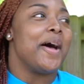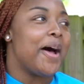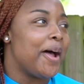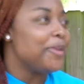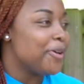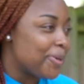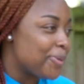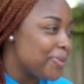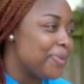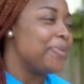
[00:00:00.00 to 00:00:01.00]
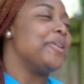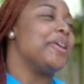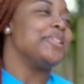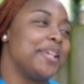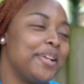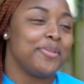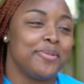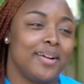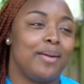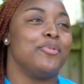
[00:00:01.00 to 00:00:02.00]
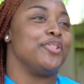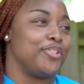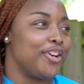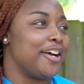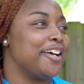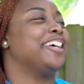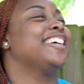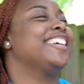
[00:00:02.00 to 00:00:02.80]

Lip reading: I know when I settle, I'm gonna cry.